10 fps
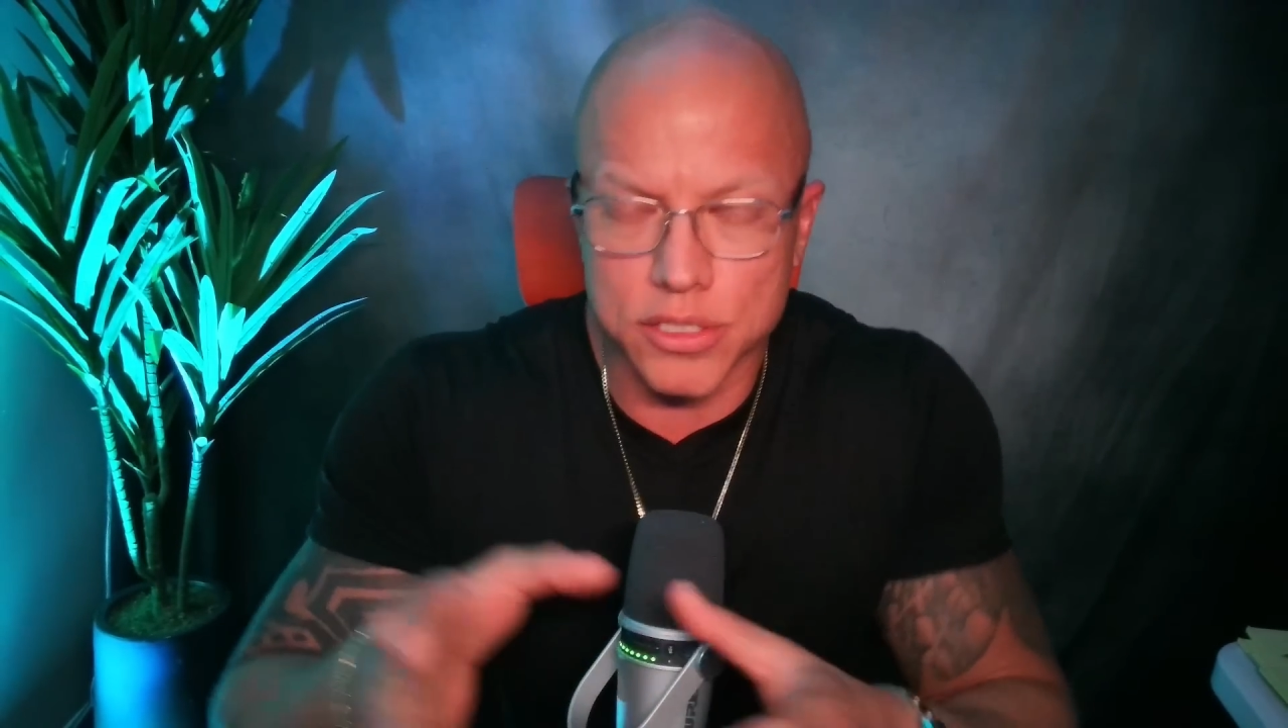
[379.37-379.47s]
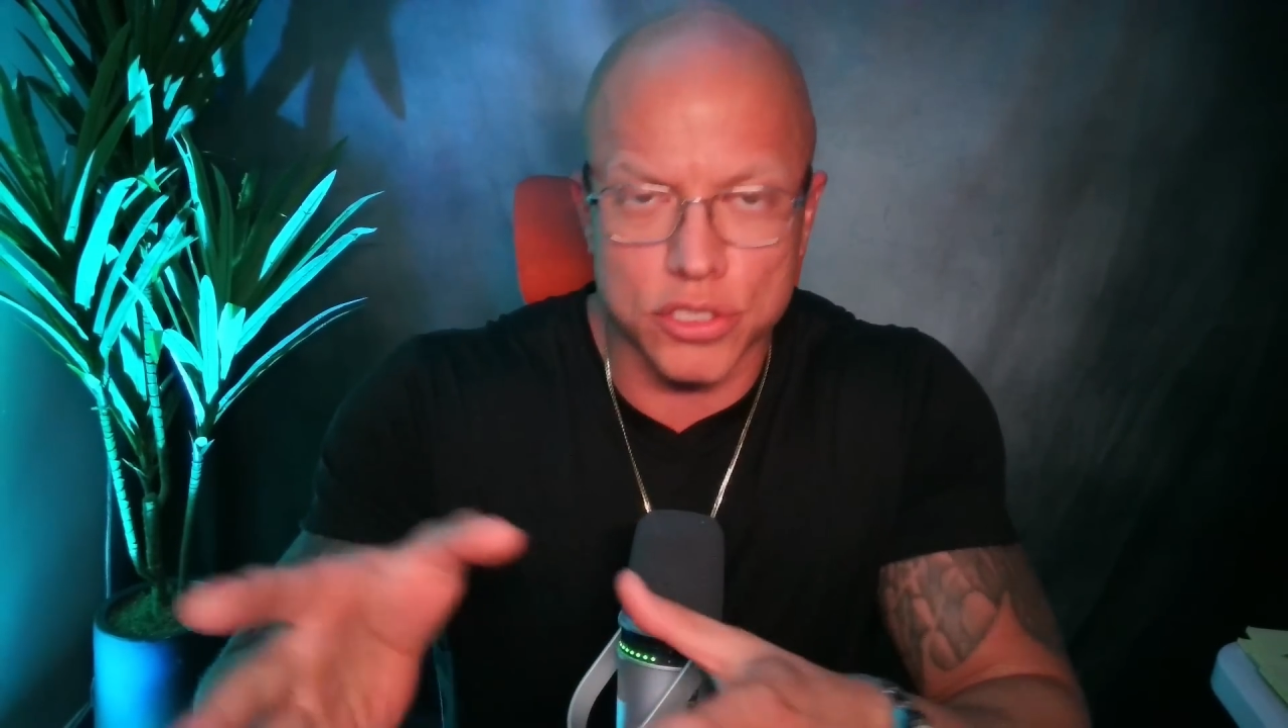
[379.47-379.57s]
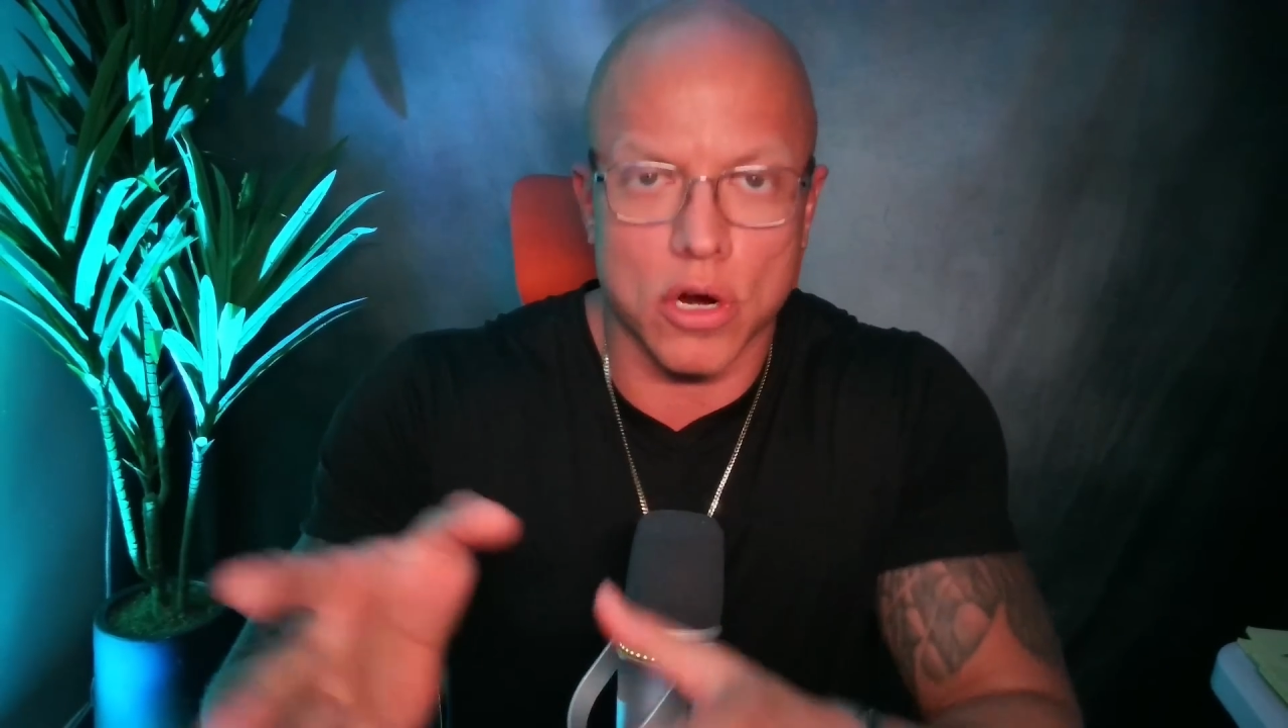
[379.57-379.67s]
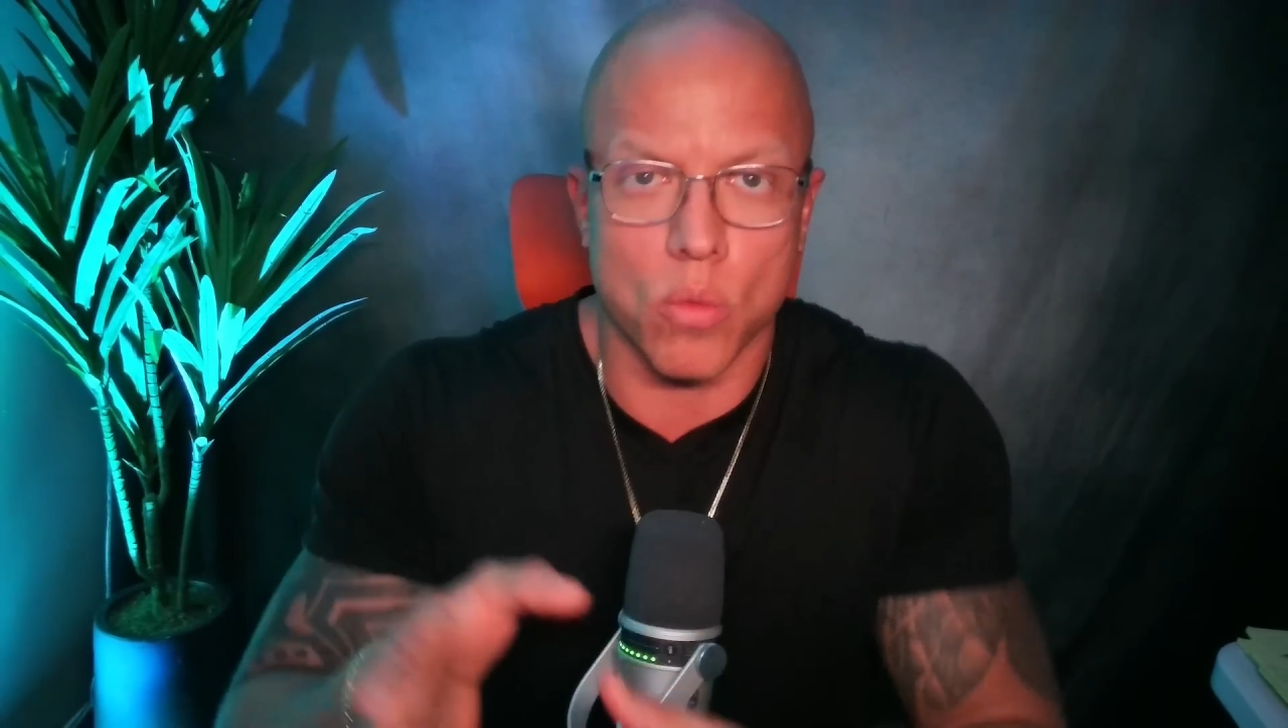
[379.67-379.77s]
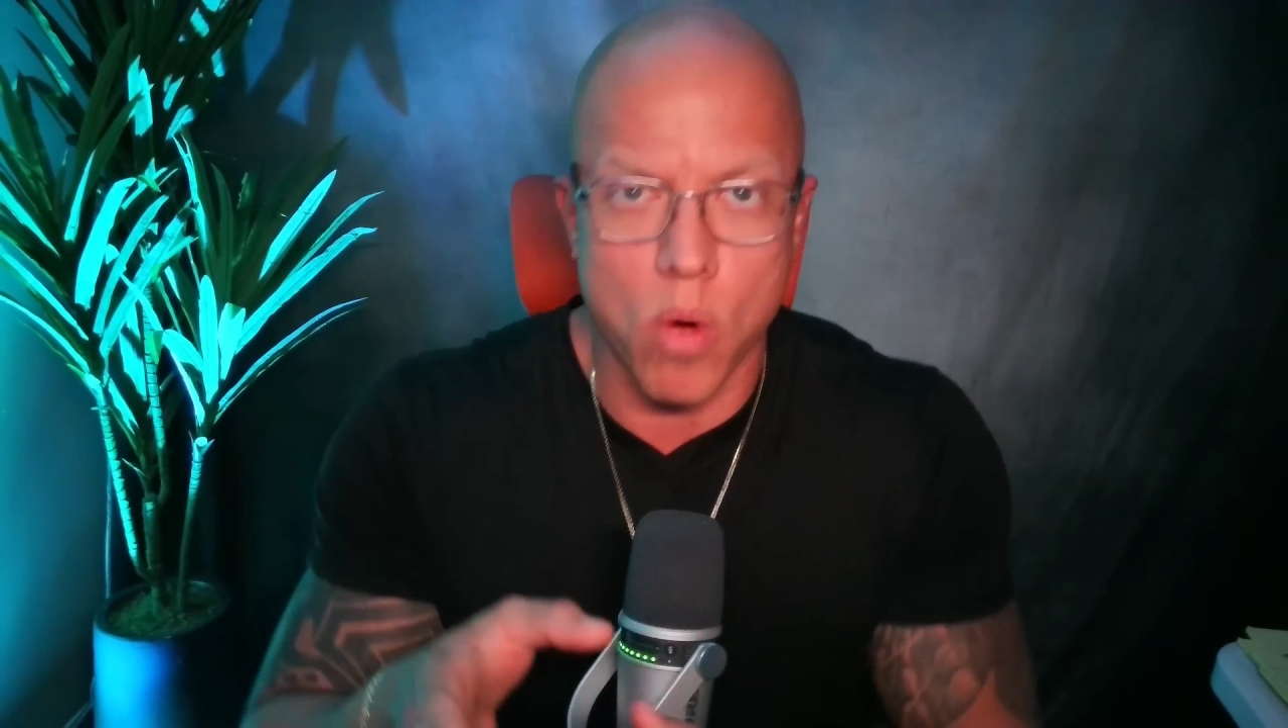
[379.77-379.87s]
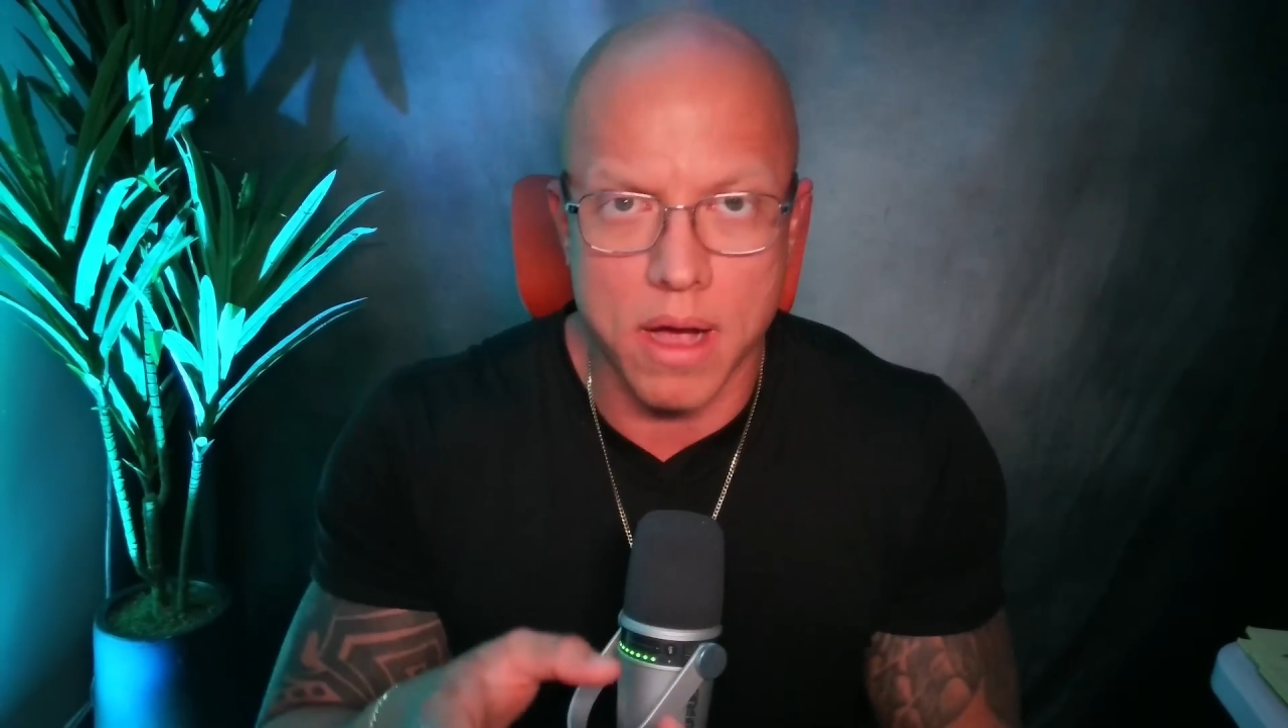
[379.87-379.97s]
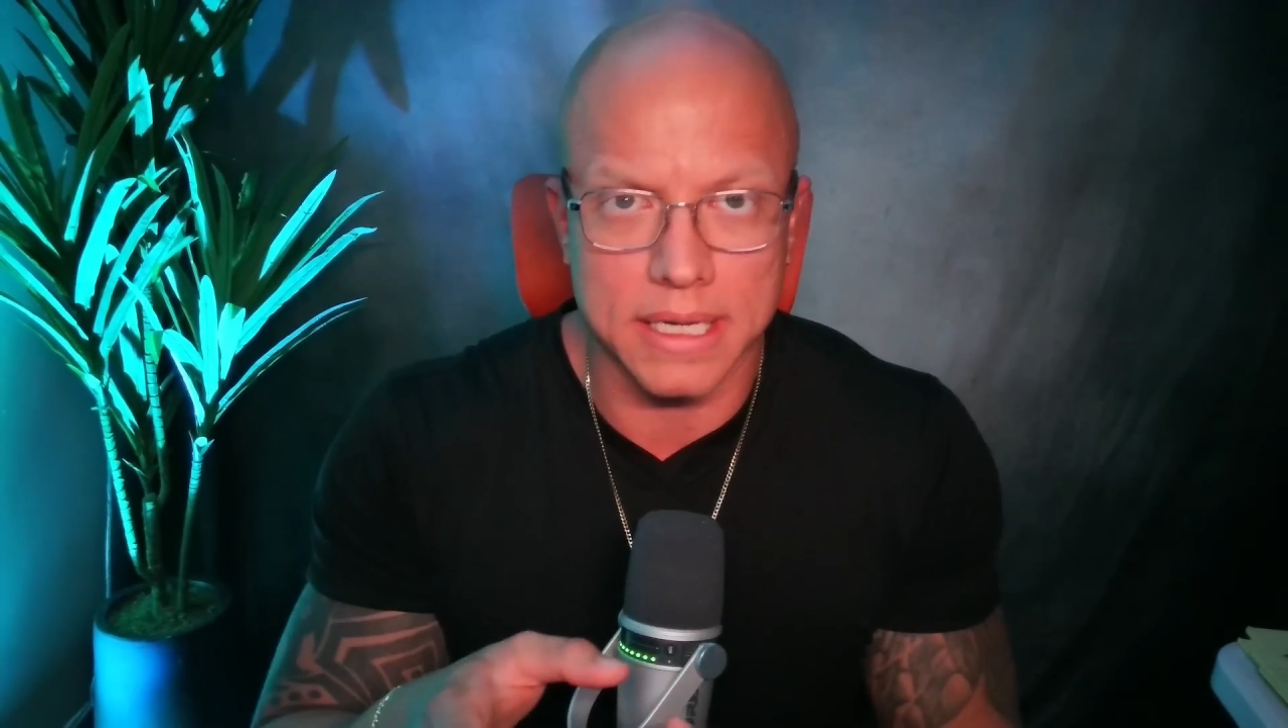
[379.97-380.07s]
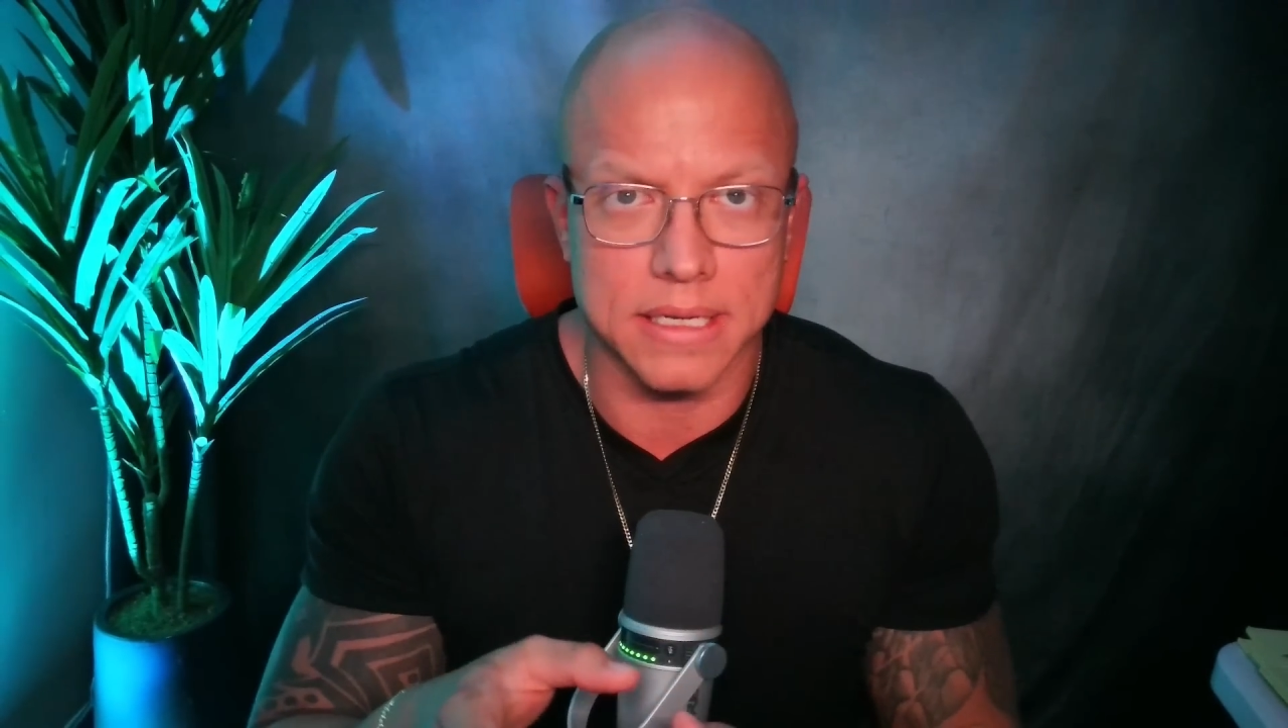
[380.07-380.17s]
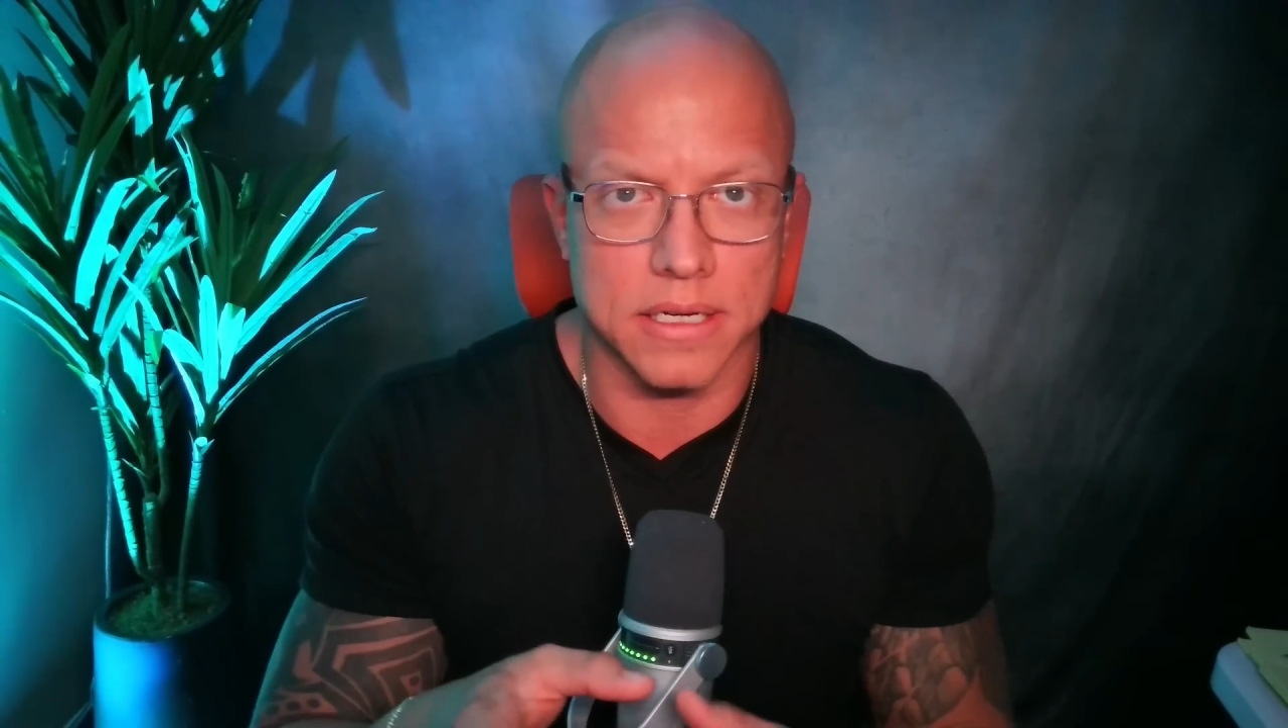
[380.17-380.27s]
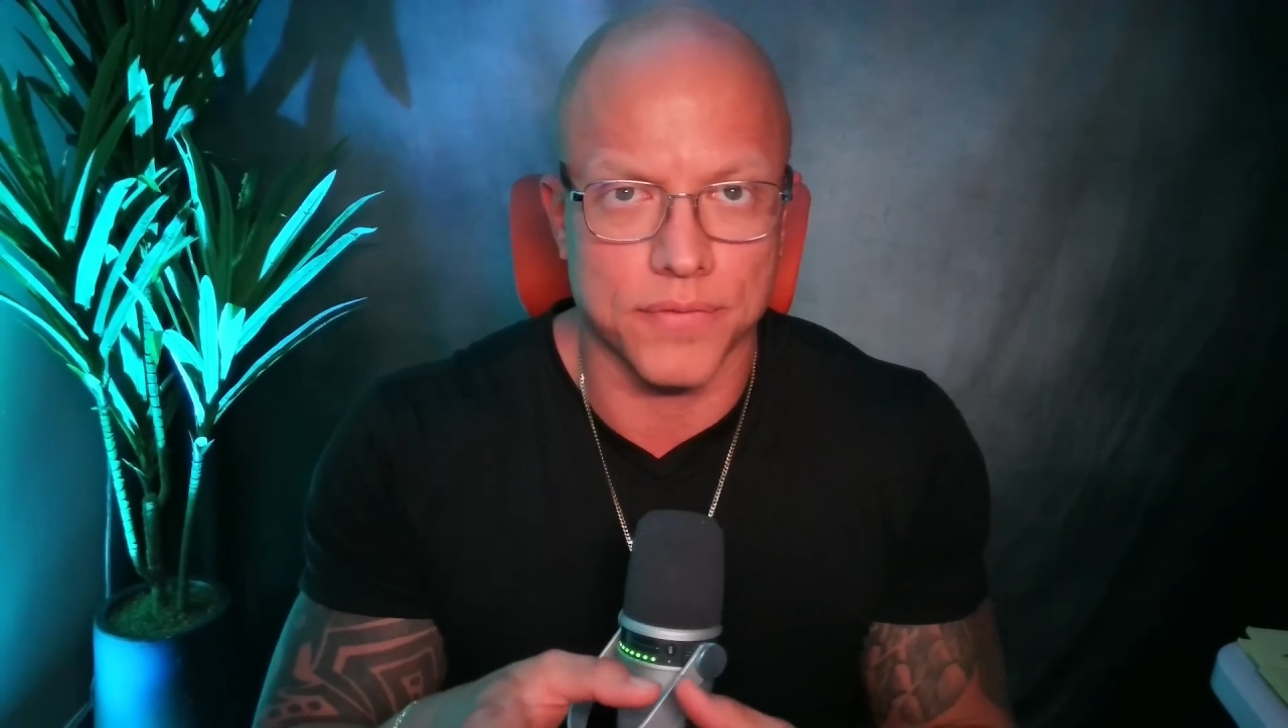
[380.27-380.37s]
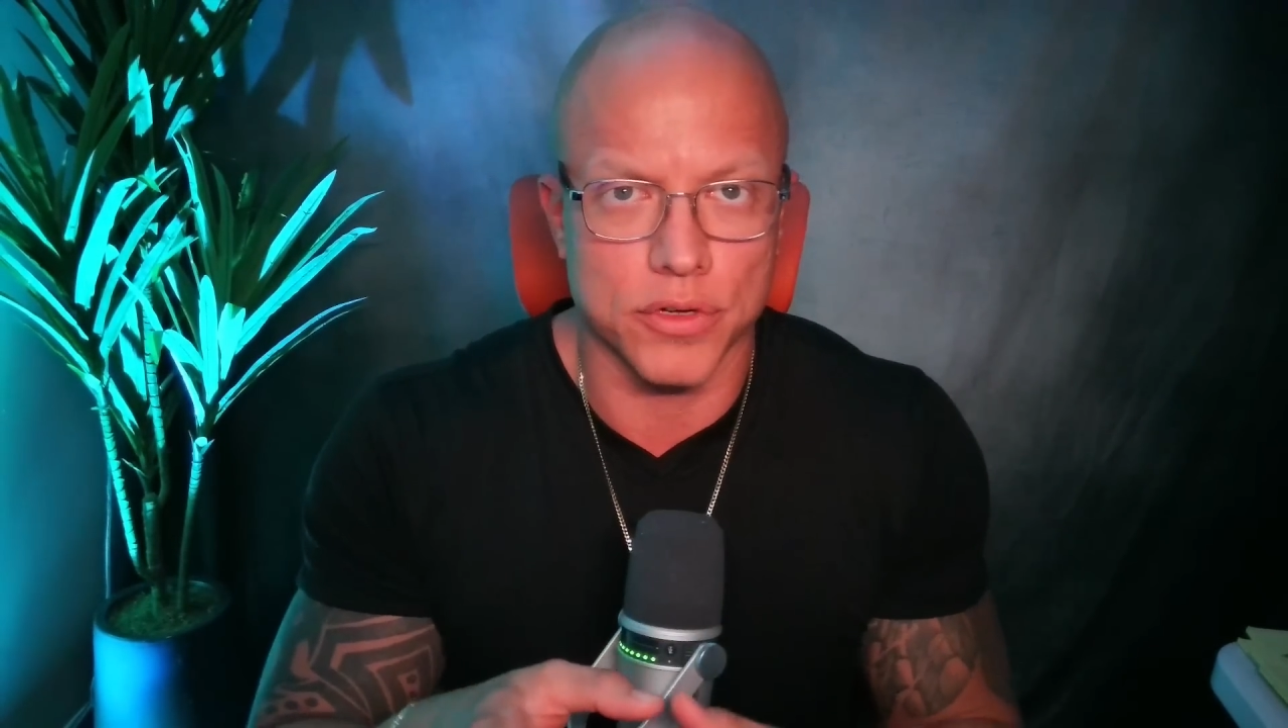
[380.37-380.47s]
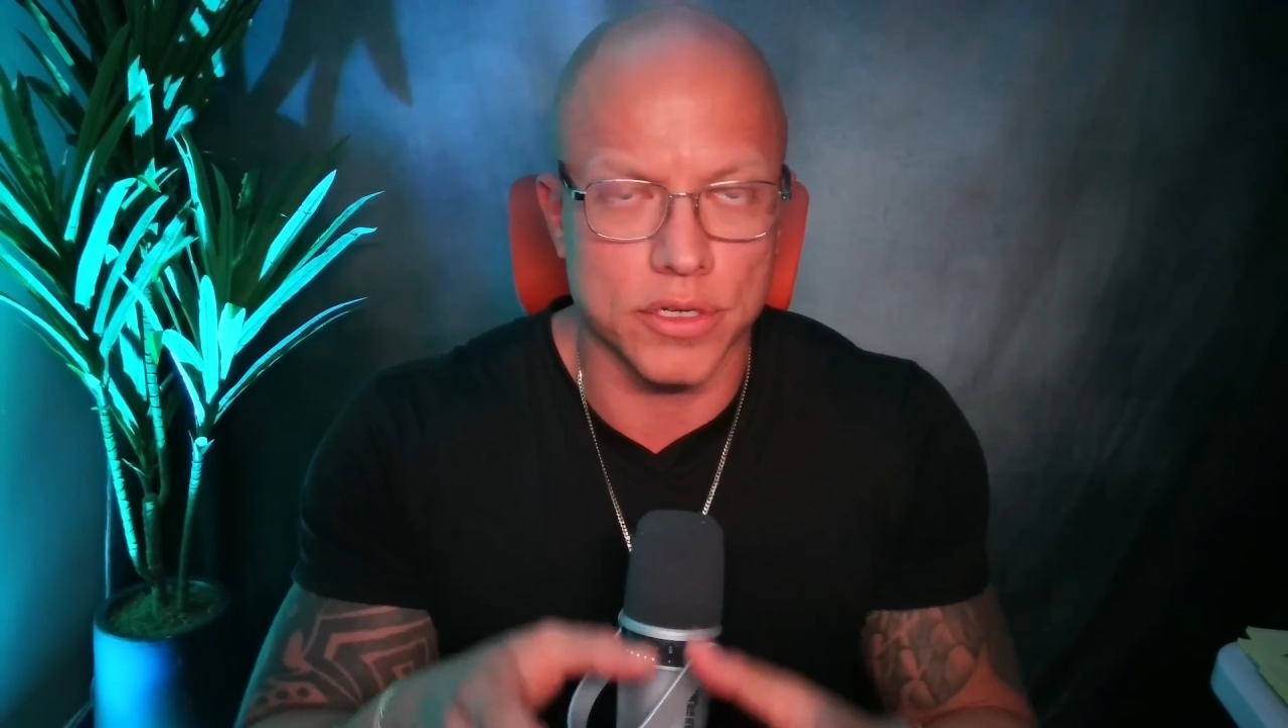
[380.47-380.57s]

start walking different.